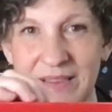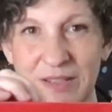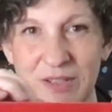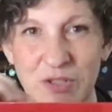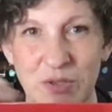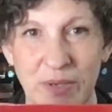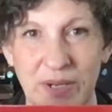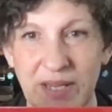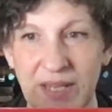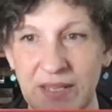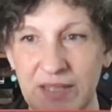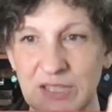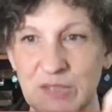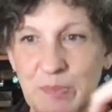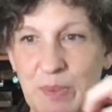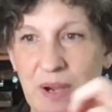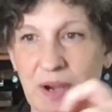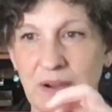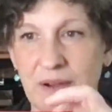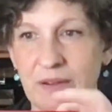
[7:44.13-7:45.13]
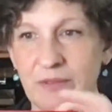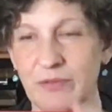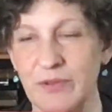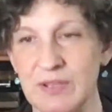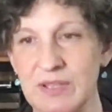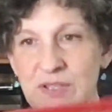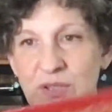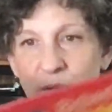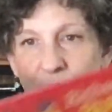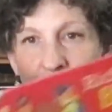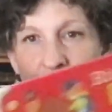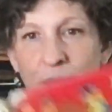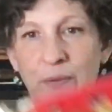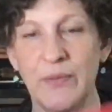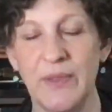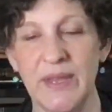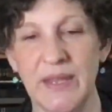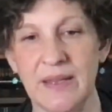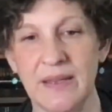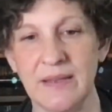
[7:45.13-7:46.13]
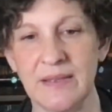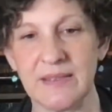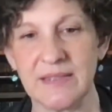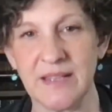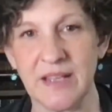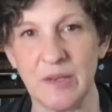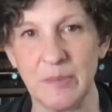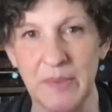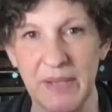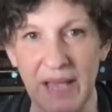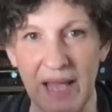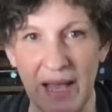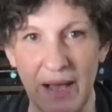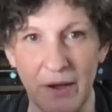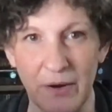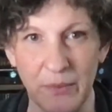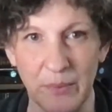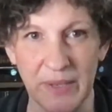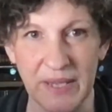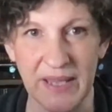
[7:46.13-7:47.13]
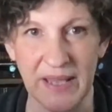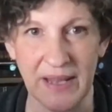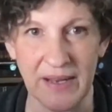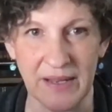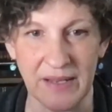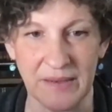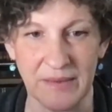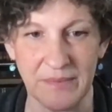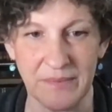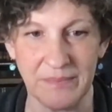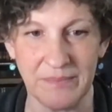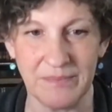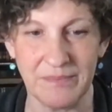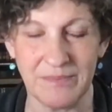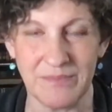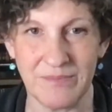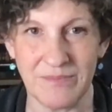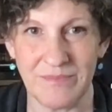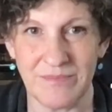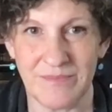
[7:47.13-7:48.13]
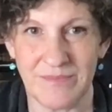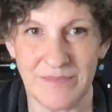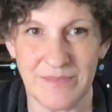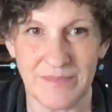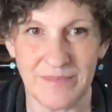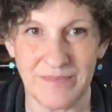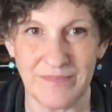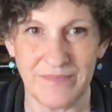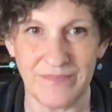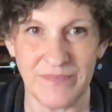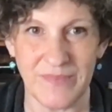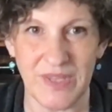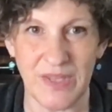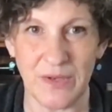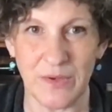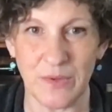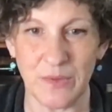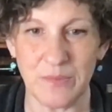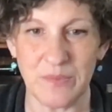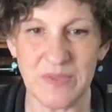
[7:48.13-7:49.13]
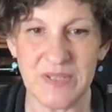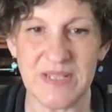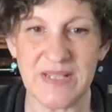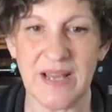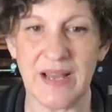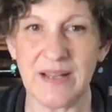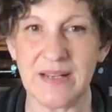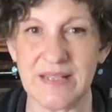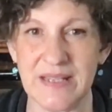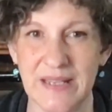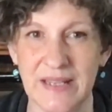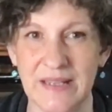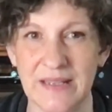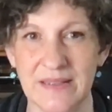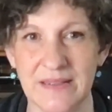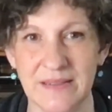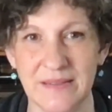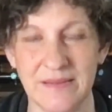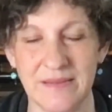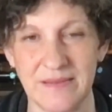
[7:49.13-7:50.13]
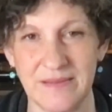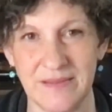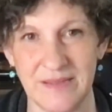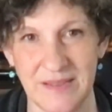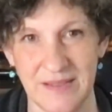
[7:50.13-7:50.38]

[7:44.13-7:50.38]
the trickiest part for this whole thing is going to be, how do we get it, you know, tucked in